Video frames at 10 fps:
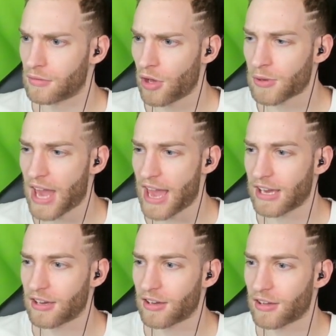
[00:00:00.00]

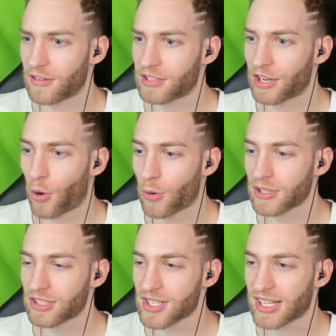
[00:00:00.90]
Okay, did a
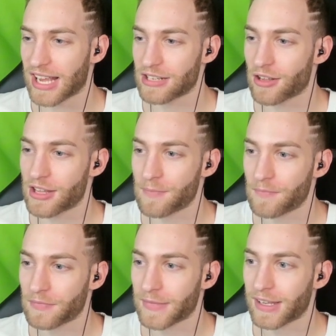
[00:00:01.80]
horse just land on them?
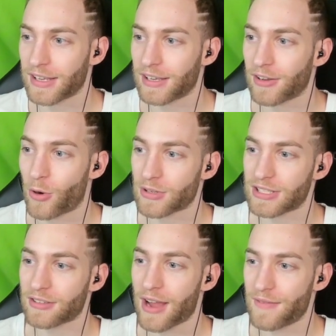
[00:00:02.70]

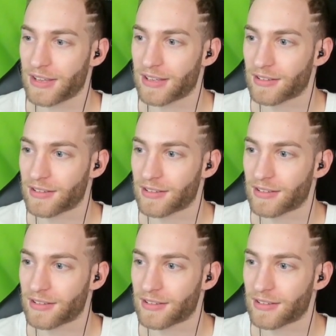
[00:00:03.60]
Horses are heavy.